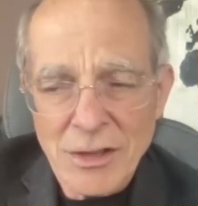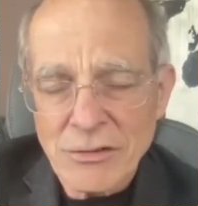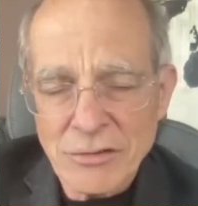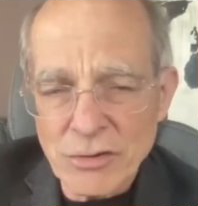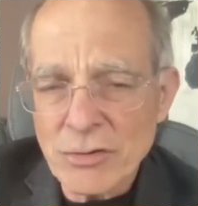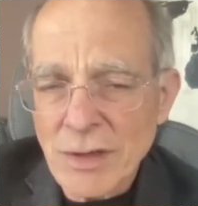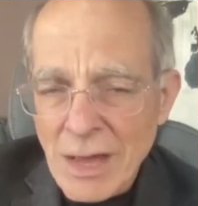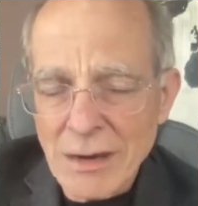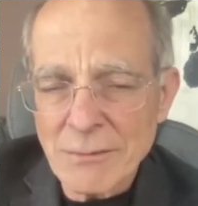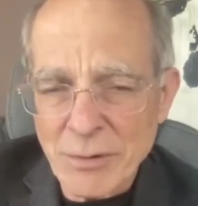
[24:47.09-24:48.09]
So you've
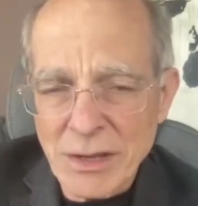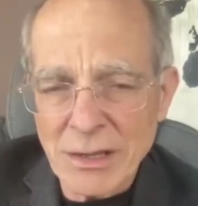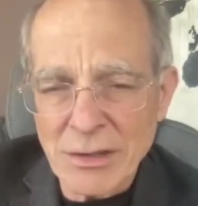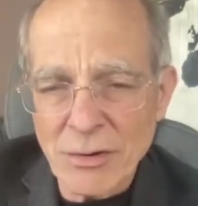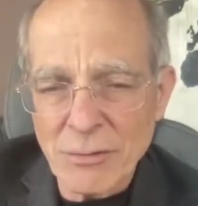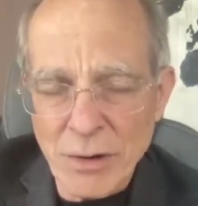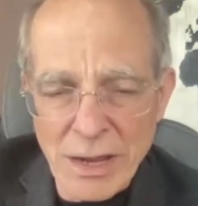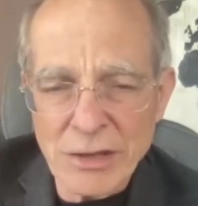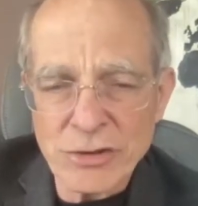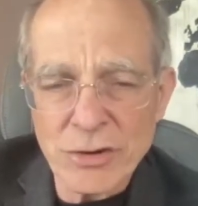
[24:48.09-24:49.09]
got to bring your
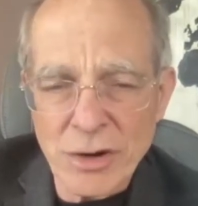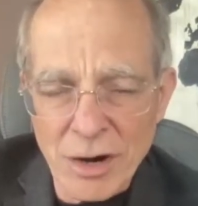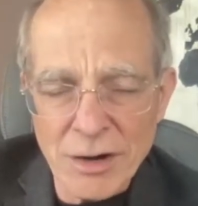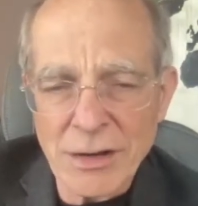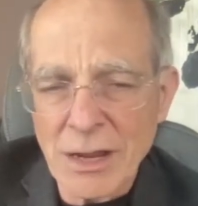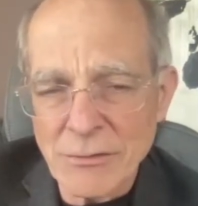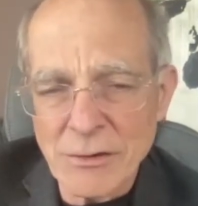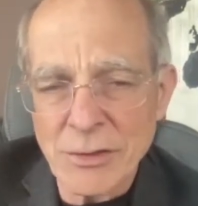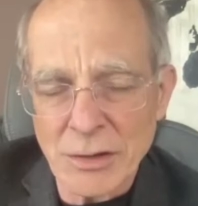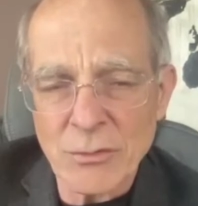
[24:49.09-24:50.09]
brain, your heart,
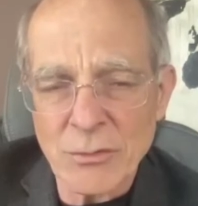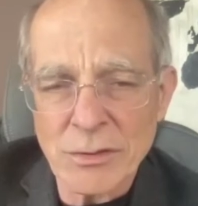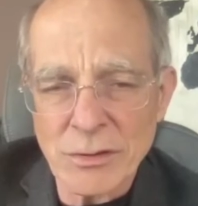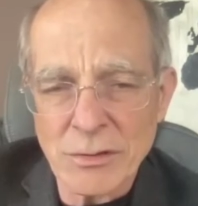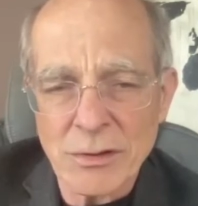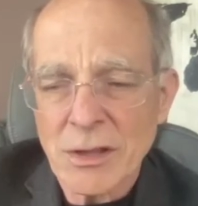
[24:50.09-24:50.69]
everything with you.